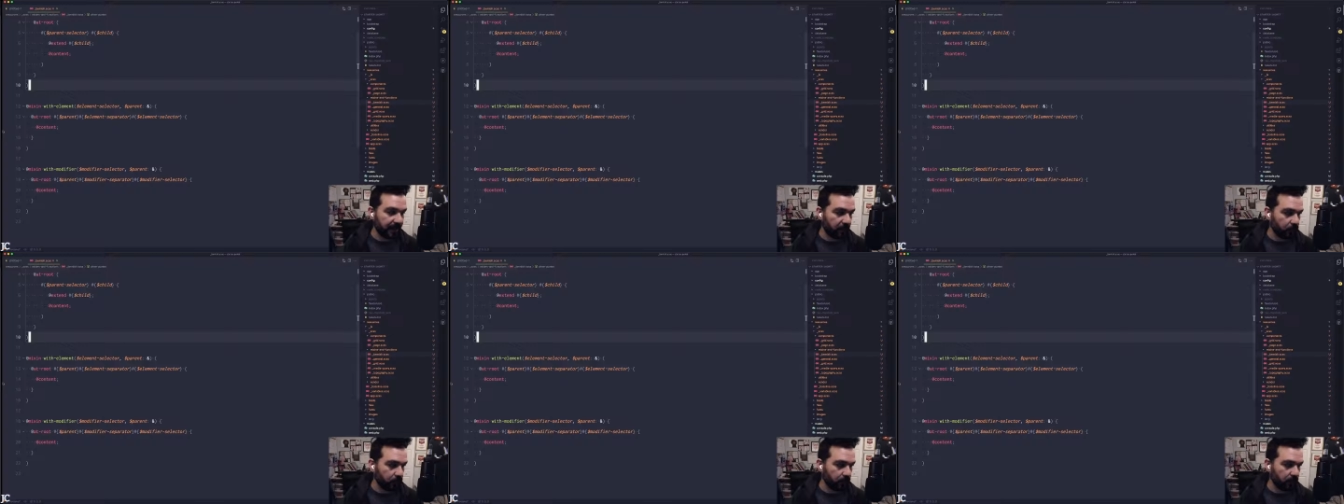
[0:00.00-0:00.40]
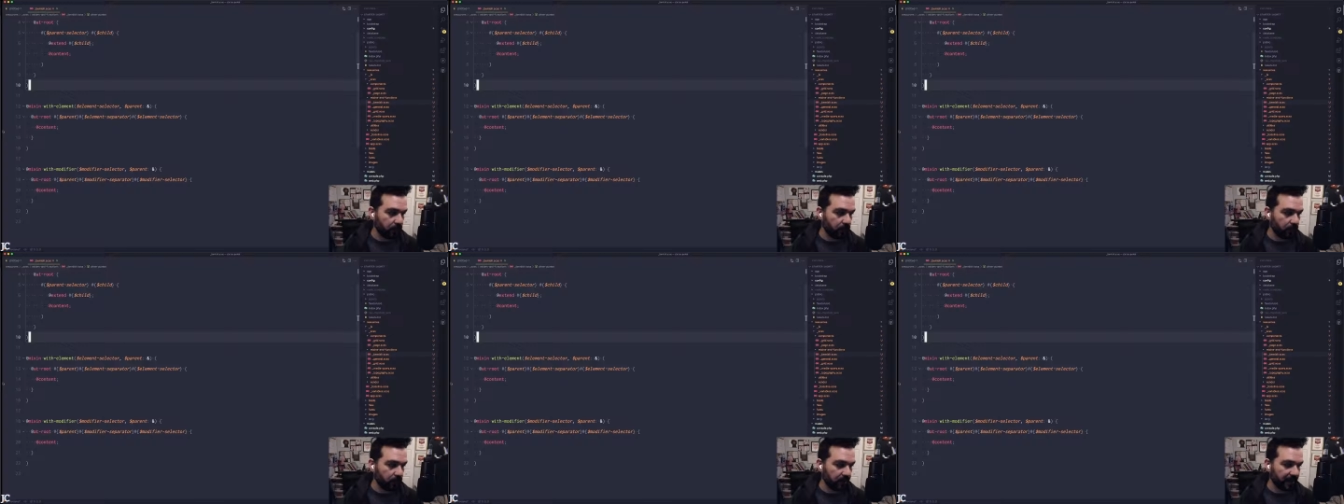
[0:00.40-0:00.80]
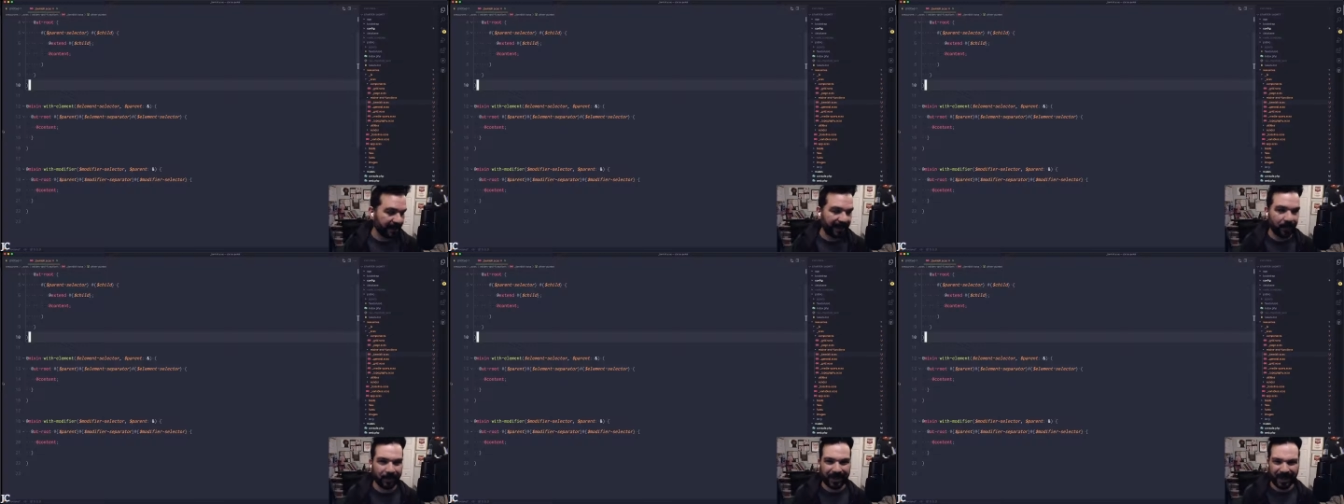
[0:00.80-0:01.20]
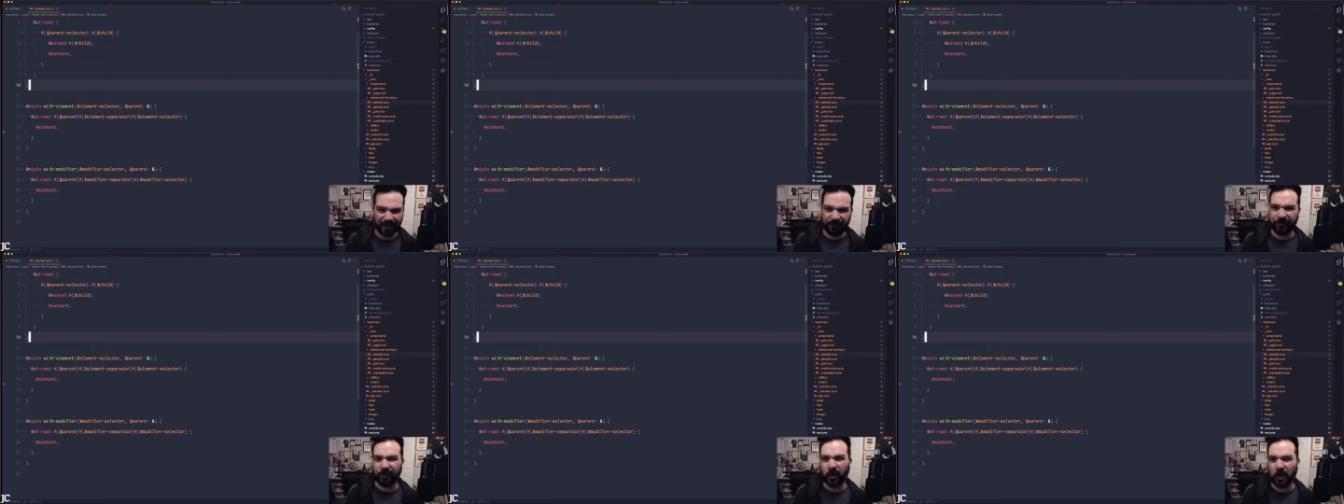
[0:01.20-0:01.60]
I would kind of
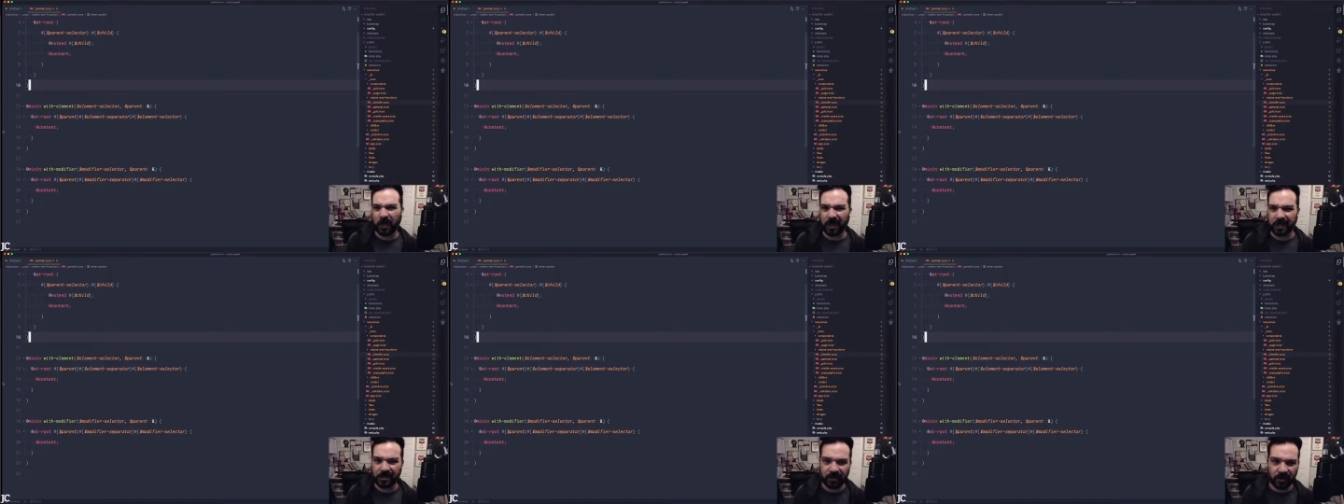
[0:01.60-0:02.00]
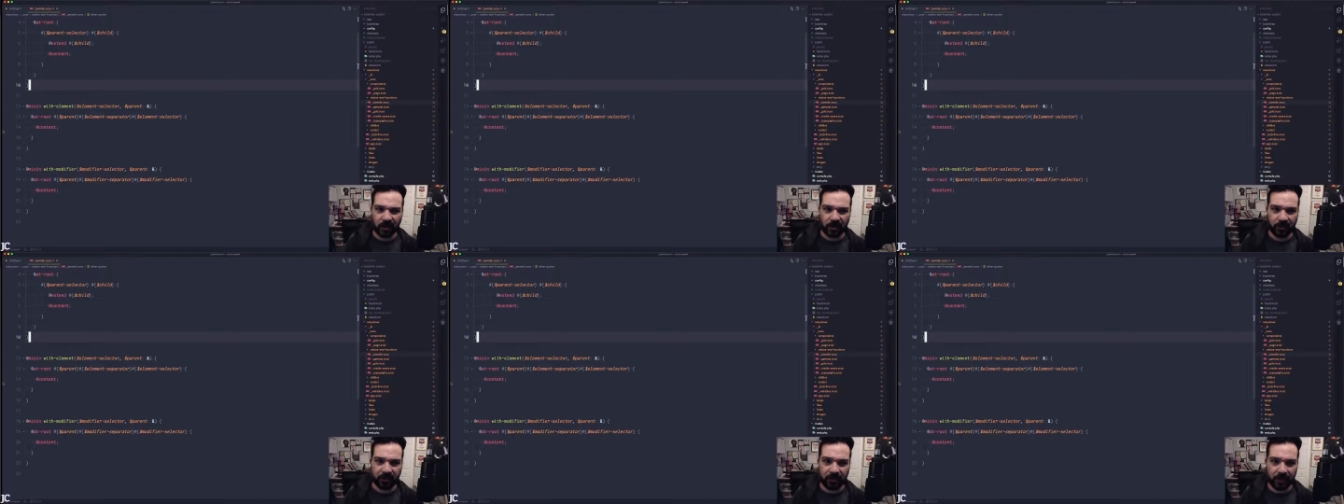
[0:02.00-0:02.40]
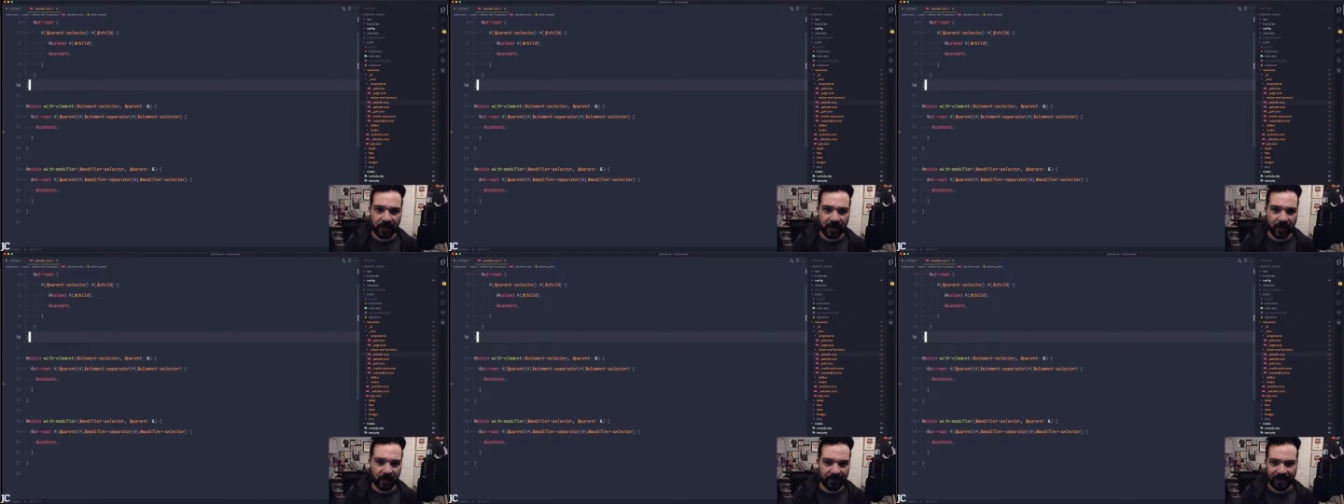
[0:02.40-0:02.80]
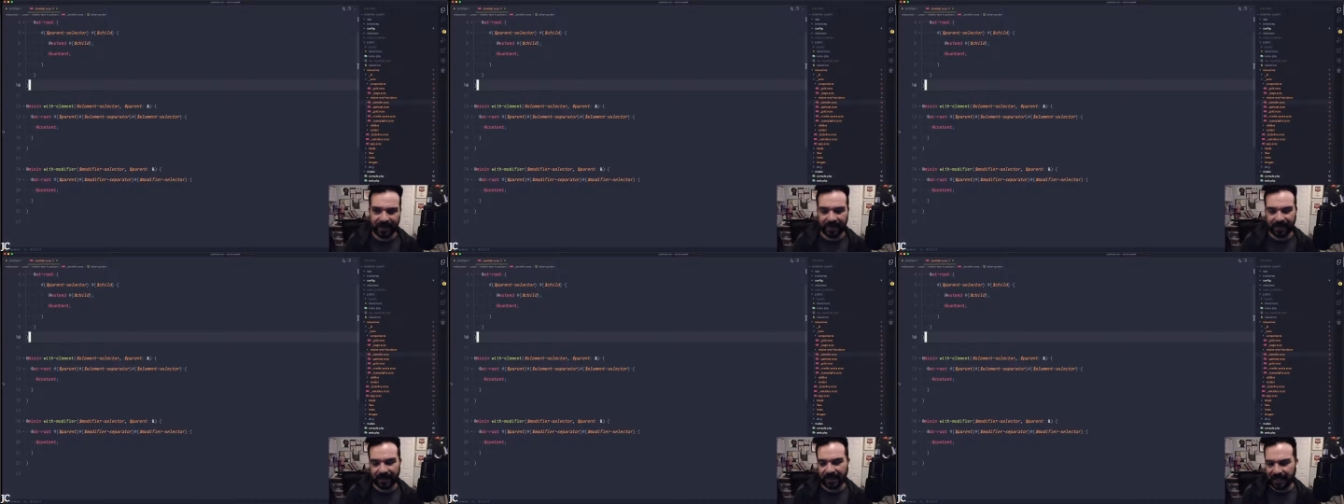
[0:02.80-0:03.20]
fork and start from there, and then I
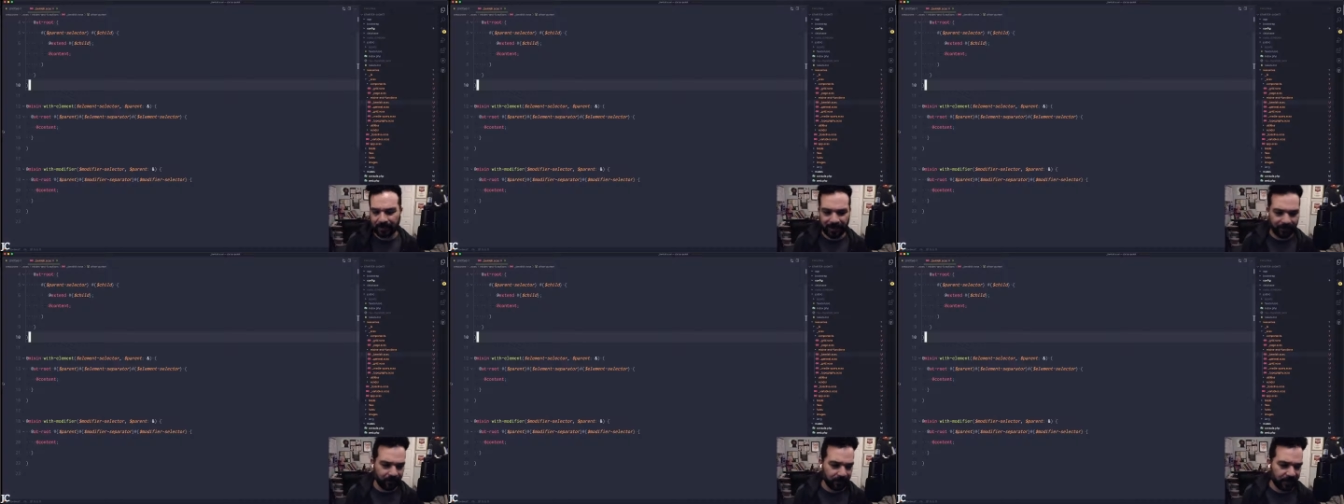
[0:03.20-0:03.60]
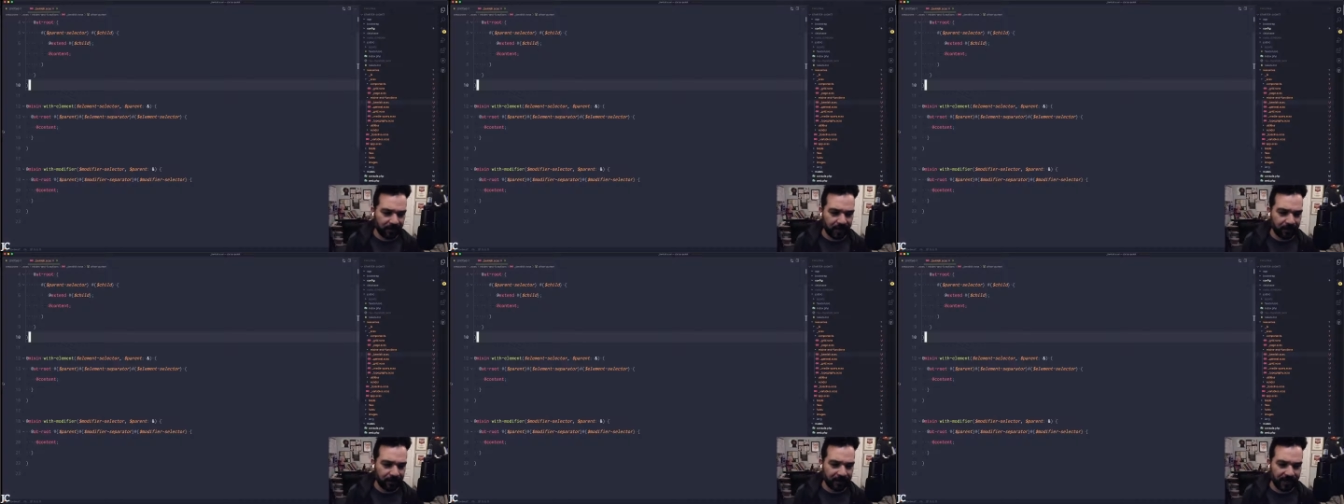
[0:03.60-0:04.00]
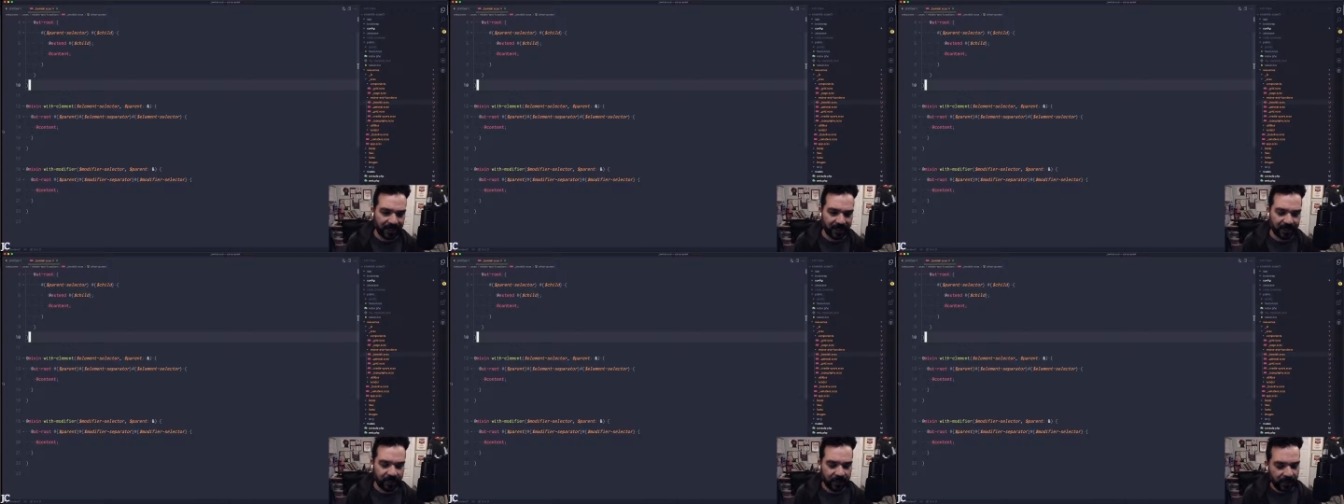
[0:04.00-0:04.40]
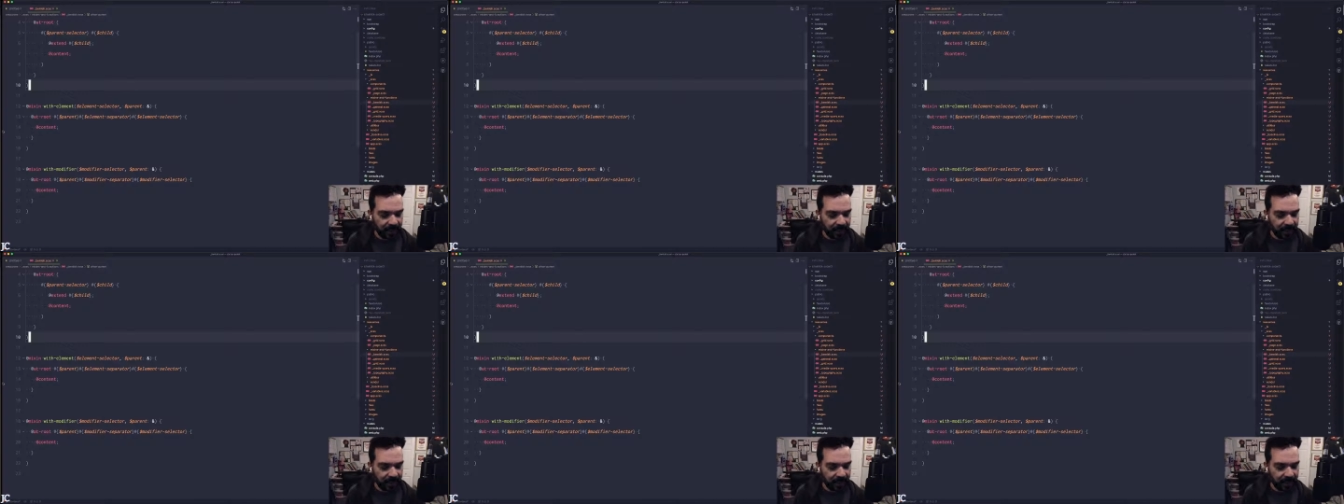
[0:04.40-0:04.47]
could keep everything updated.